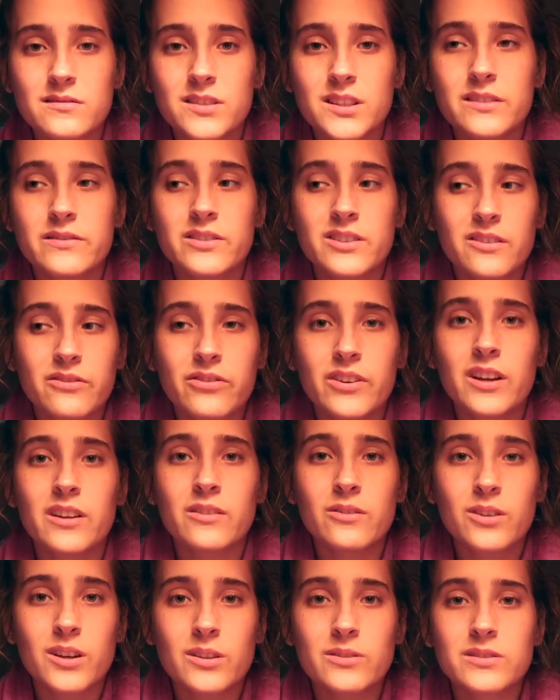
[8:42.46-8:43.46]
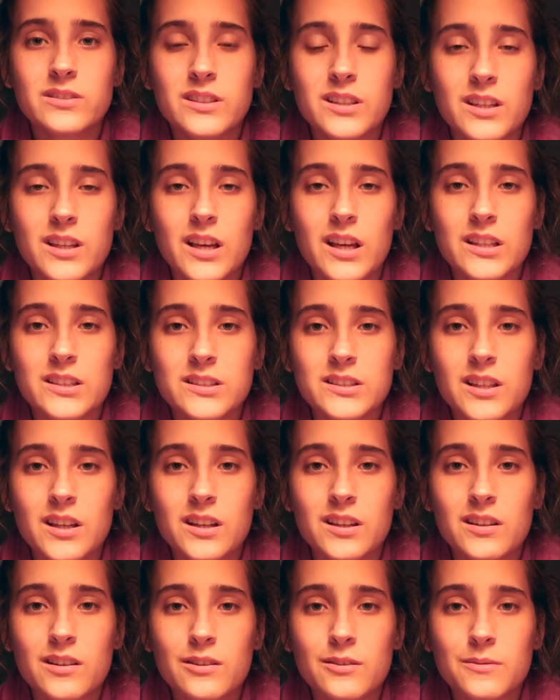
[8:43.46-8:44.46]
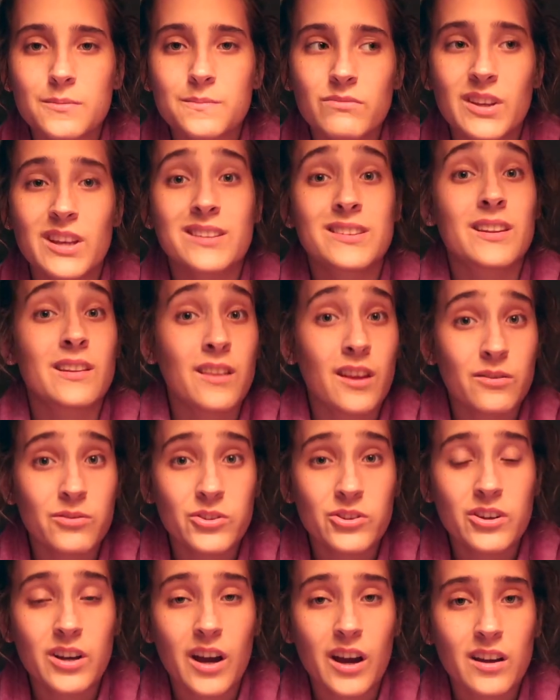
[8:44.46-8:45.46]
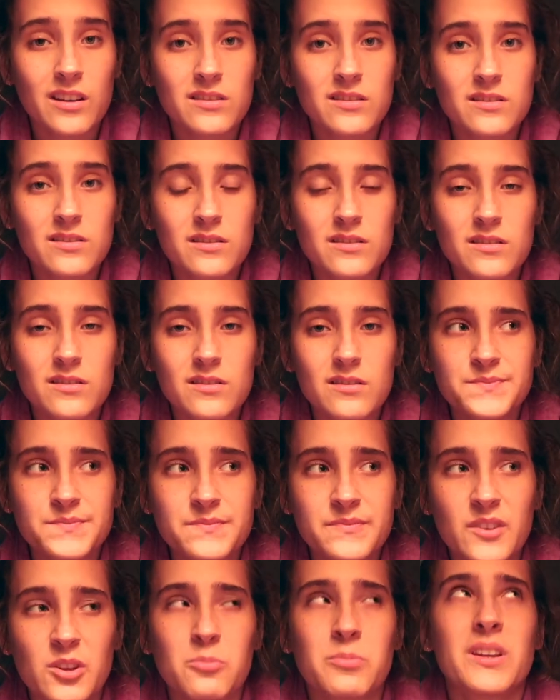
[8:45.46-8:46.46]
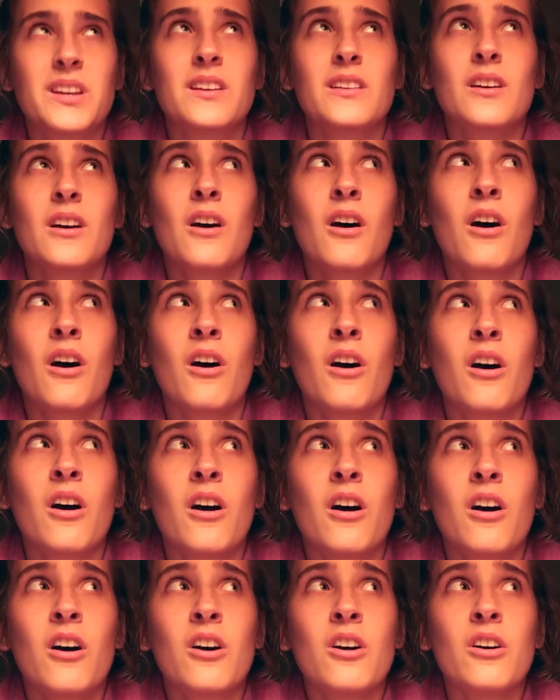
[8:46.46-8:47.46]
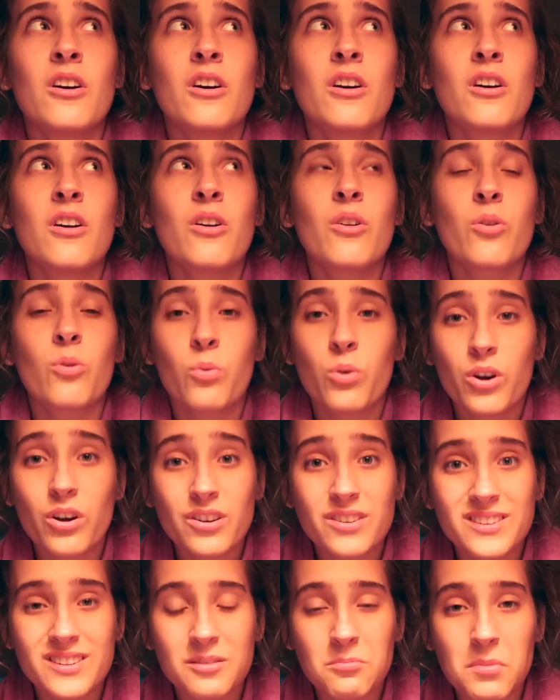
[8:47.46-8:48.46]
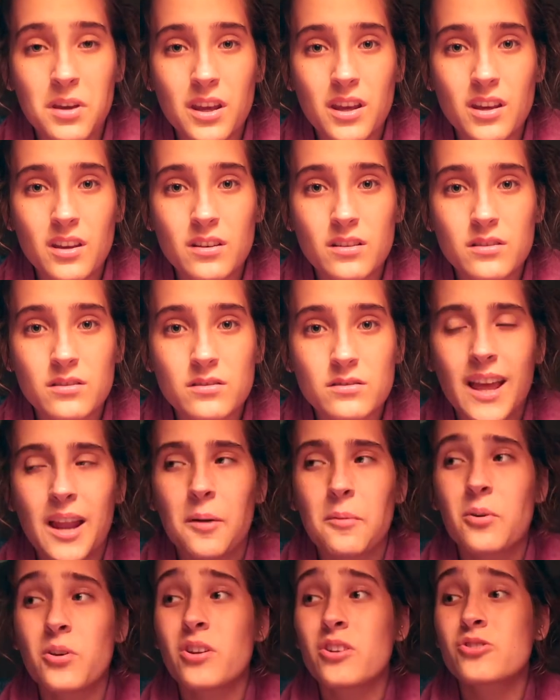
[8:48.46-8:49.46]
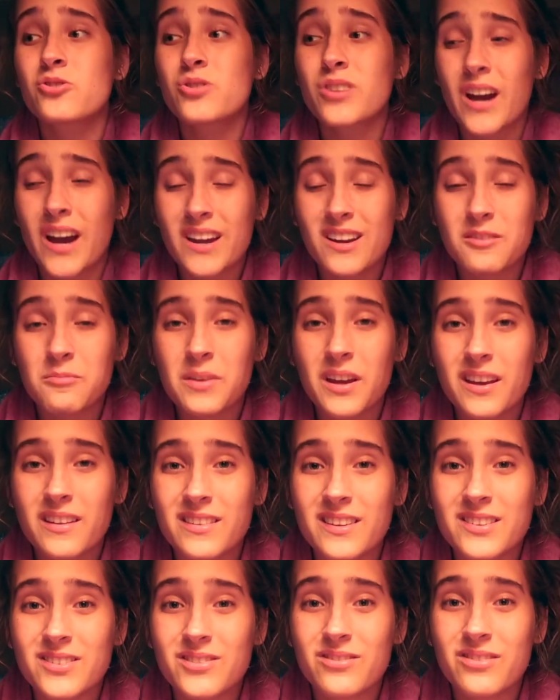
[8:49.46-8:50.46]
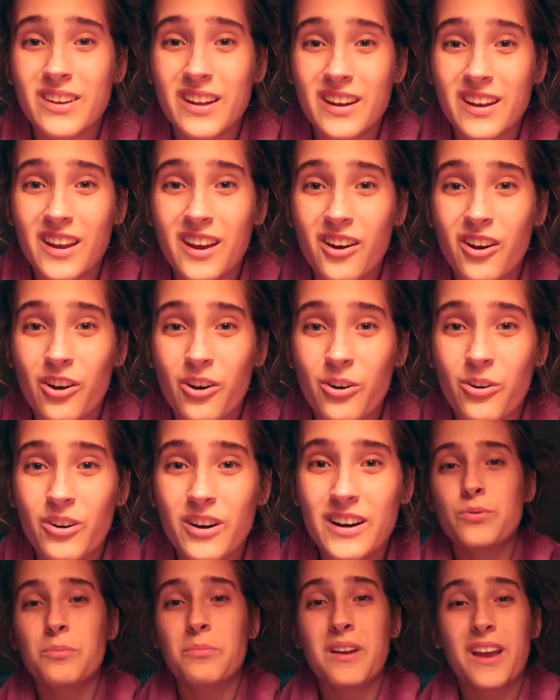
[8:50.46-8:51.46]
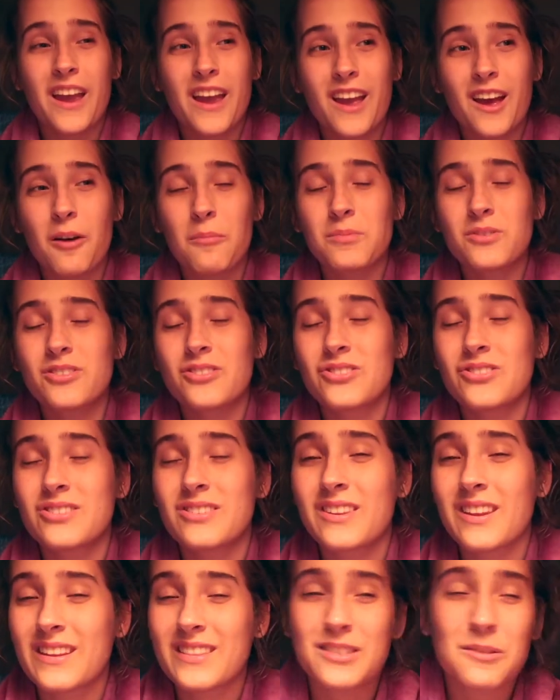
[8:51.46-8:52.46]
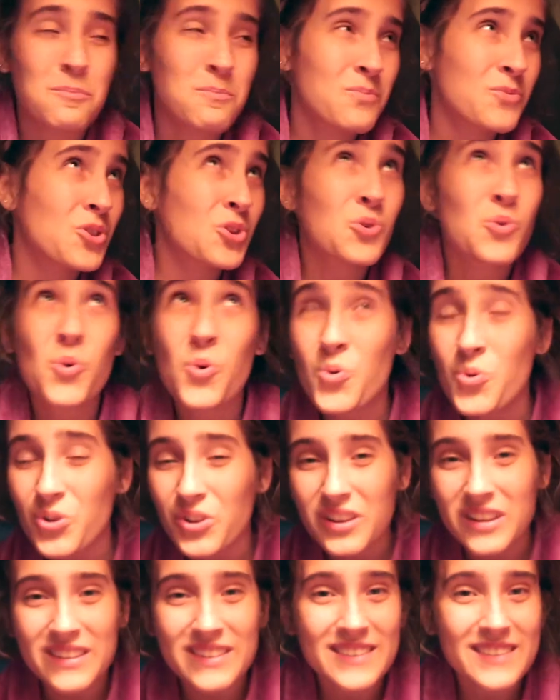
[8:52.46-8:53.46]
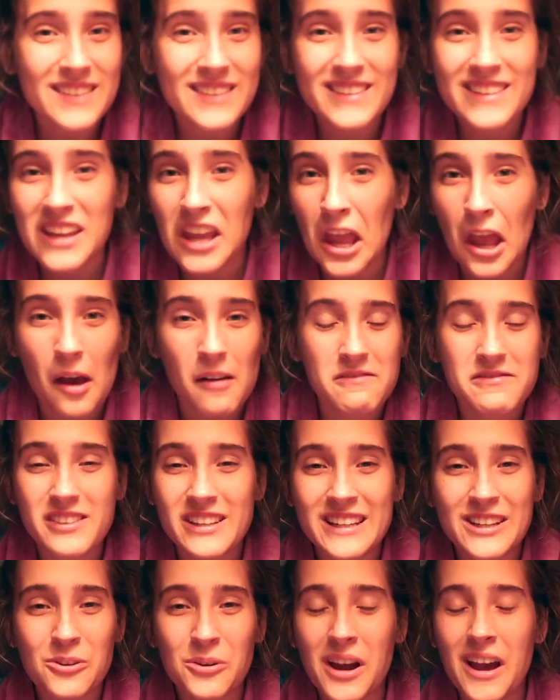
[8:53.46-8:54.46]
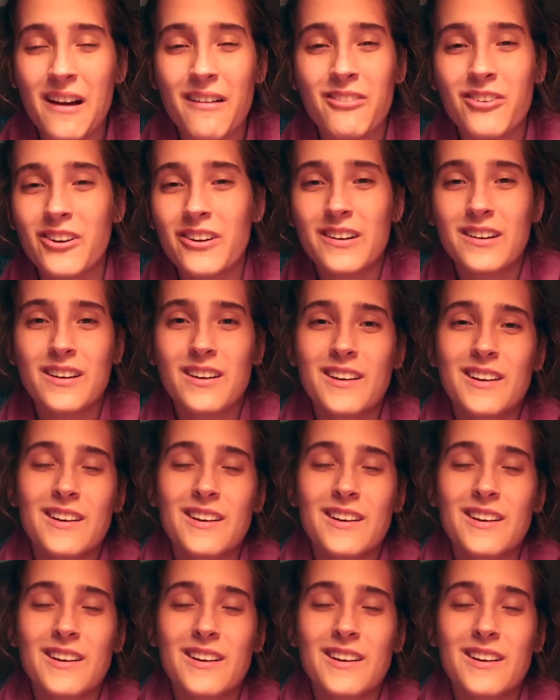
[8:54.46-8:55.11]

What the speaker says: Even if I knew I was gonna get sick. Because I love you guys. You mean the world to me. And I'm gonna try to make this video from camp just the coolest camp video ever